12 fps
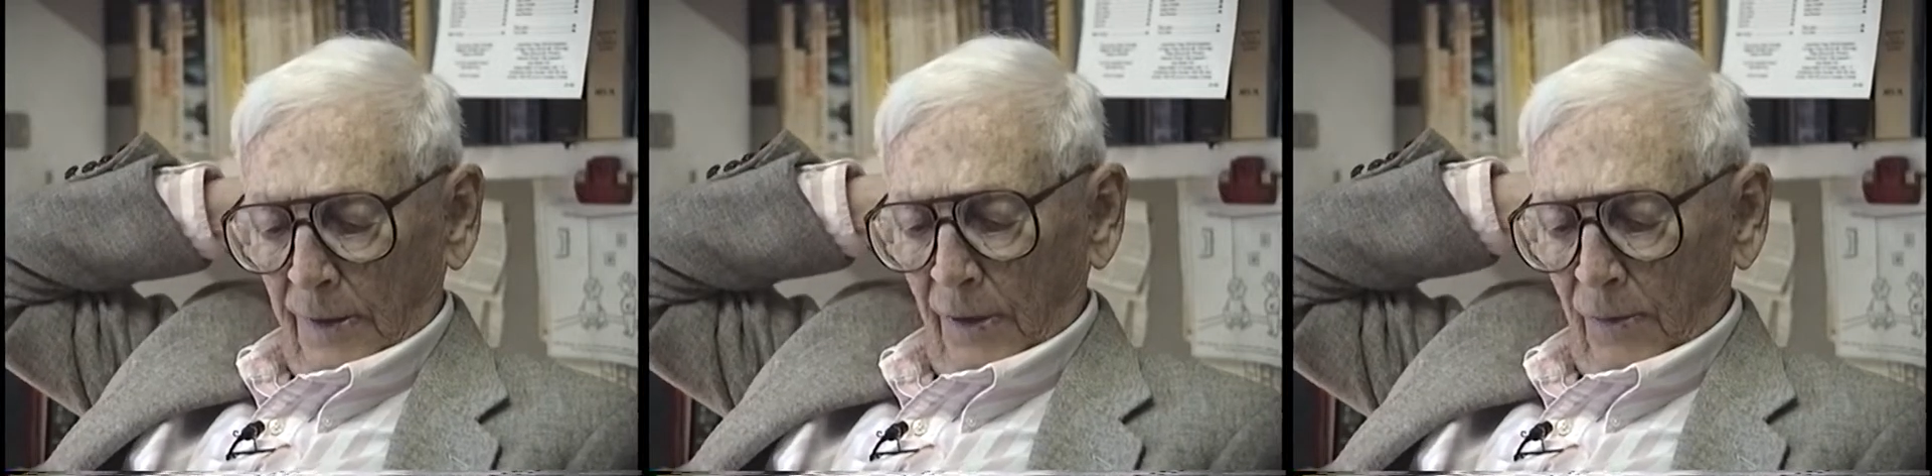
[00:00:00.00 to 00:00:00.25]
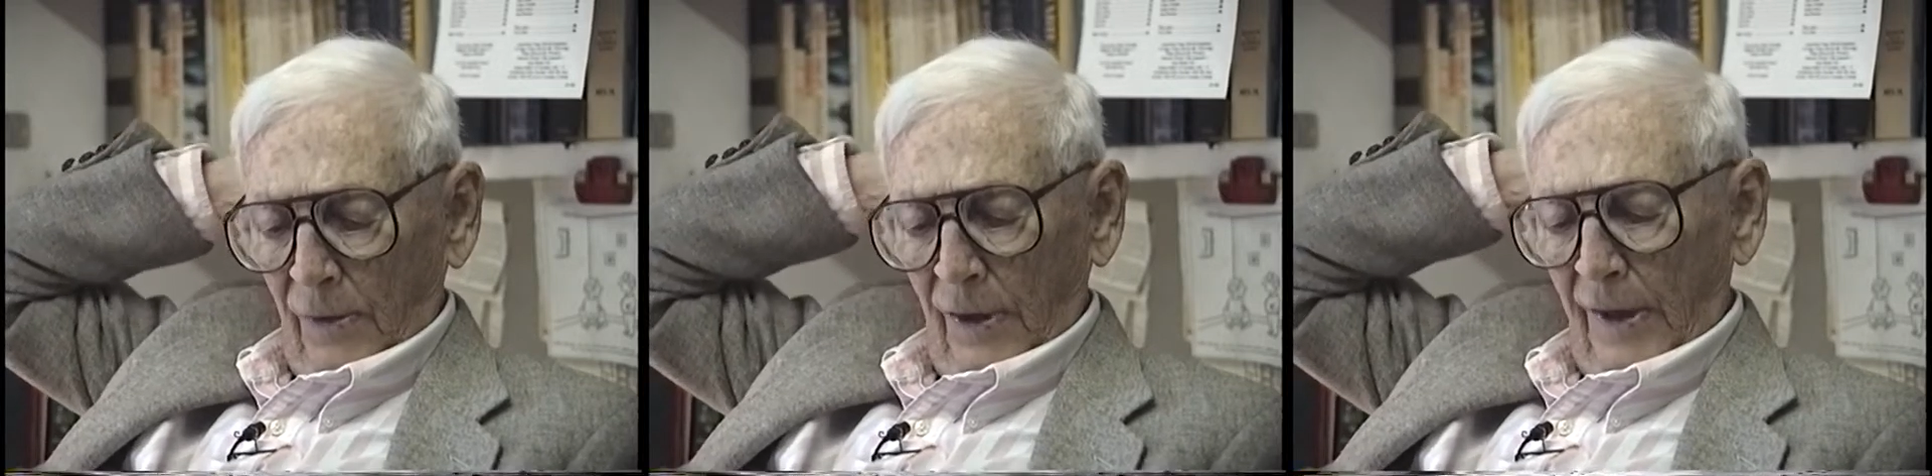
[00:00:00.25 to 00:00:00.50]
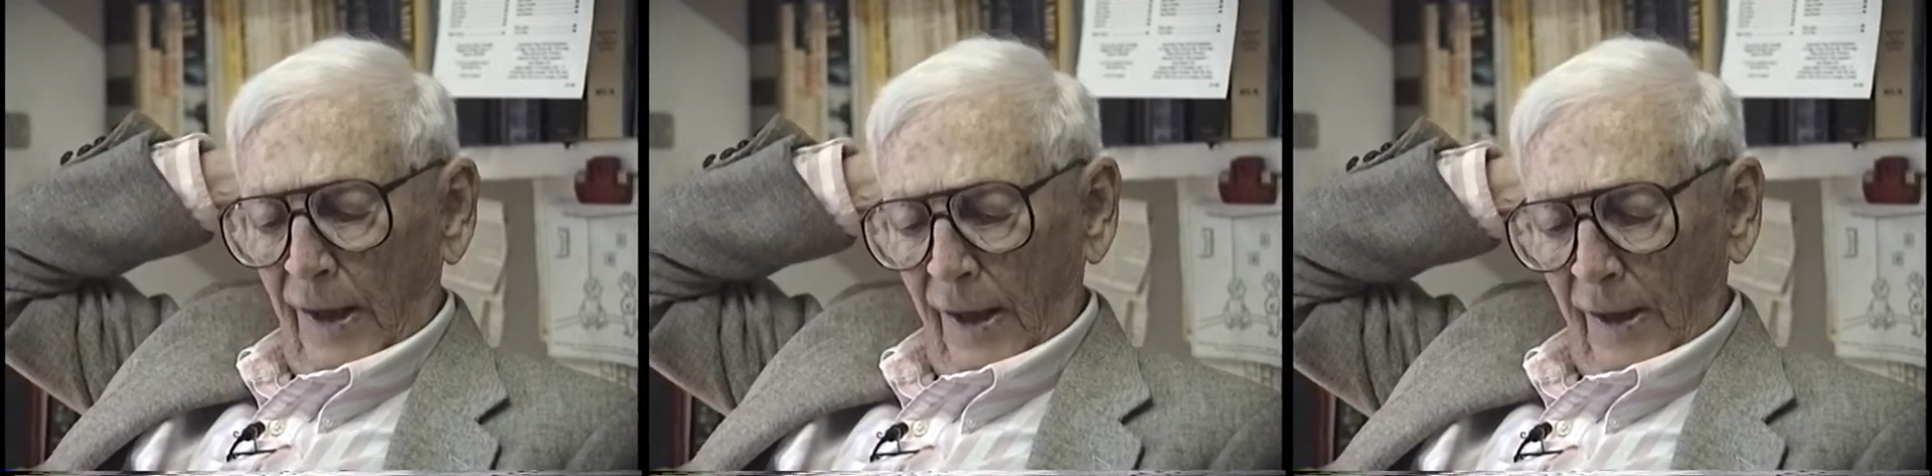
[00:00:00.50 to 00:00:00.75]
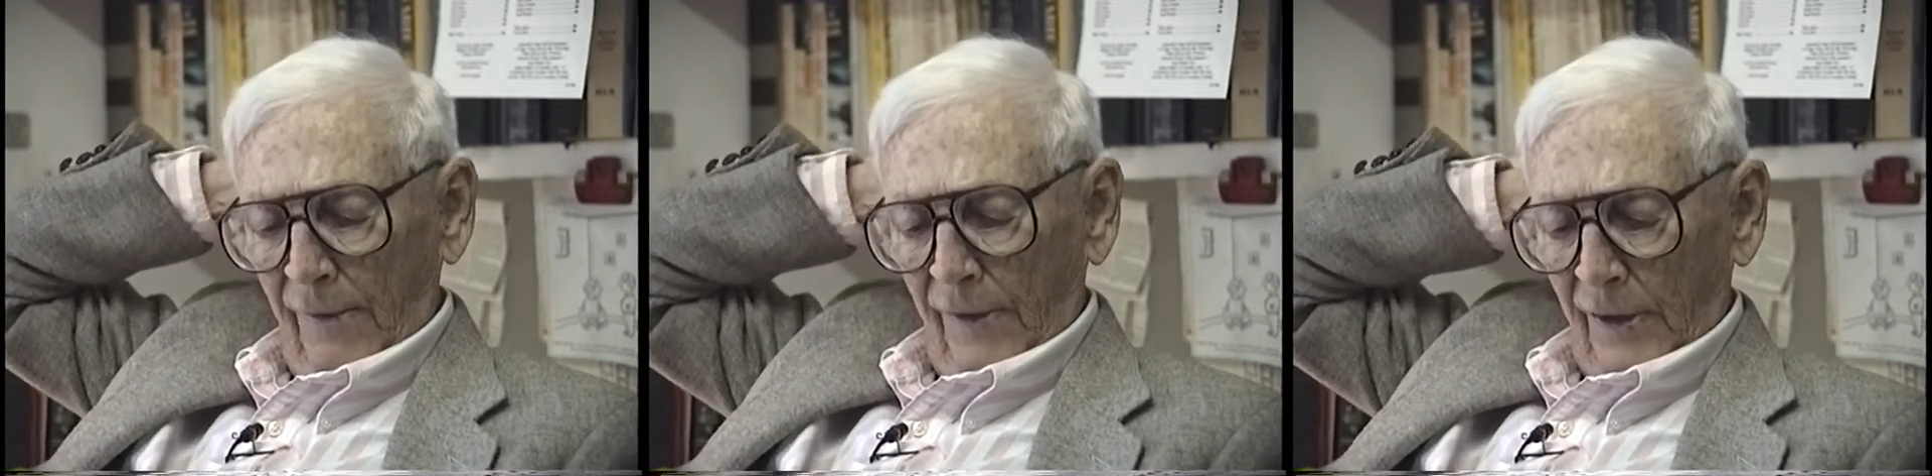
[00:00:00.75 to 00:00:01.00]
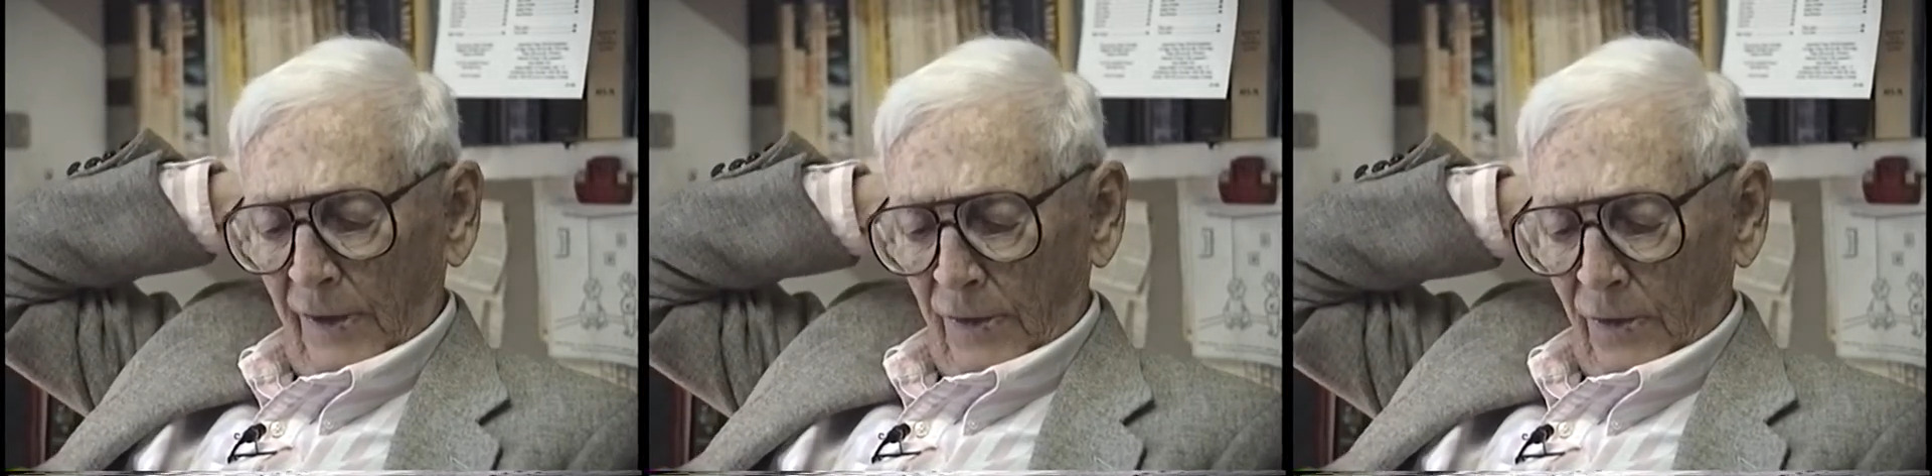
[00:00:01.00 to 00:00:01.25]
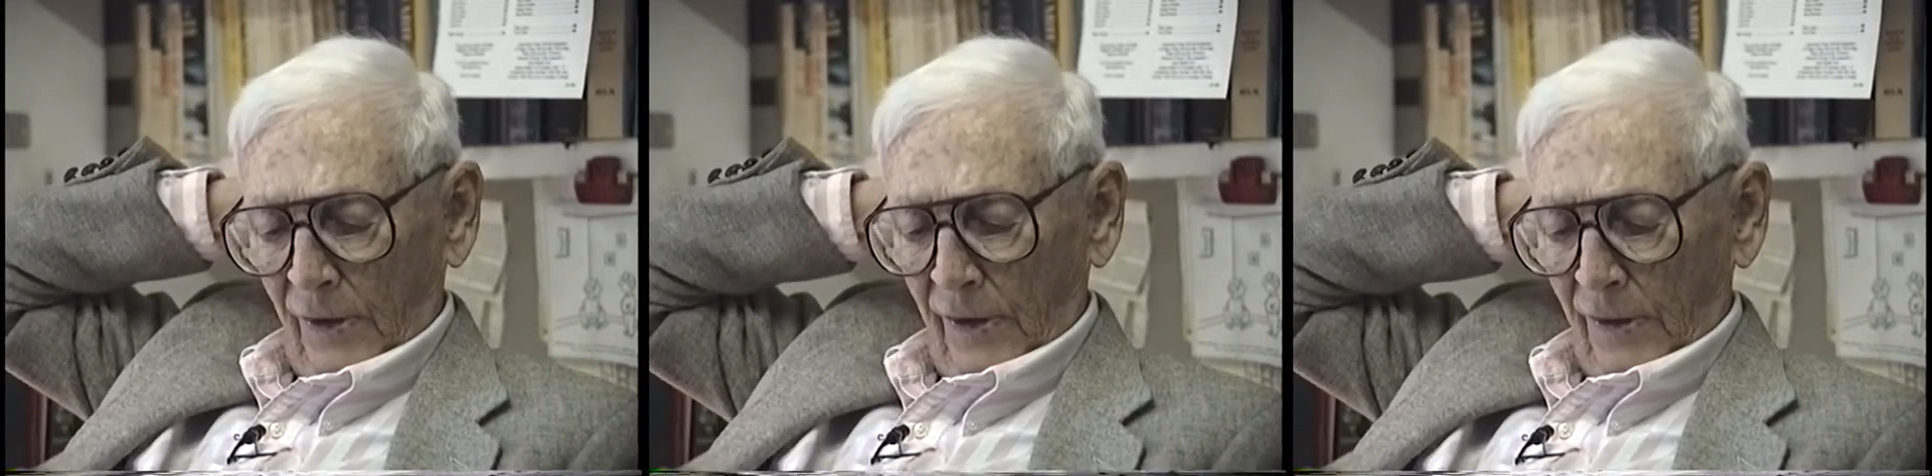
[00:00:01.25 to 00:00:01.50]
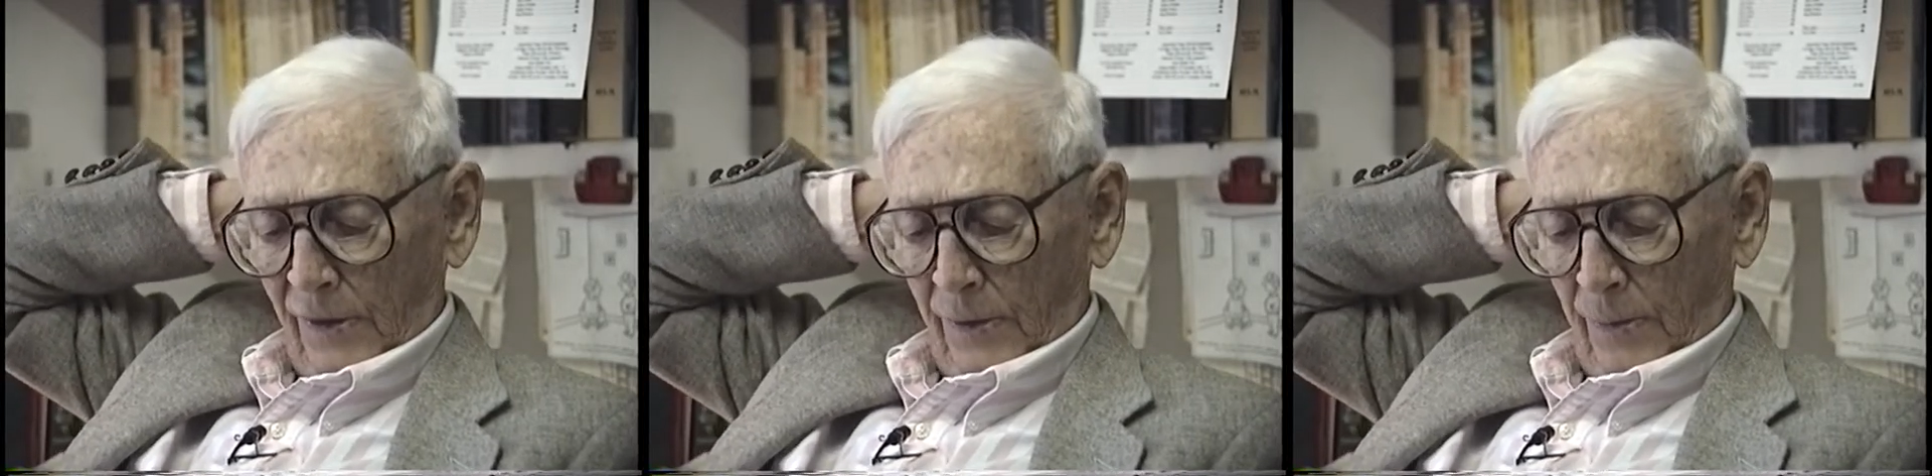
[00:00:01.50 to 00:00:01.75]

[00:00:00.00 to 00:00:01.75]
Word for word: didn't really have editorials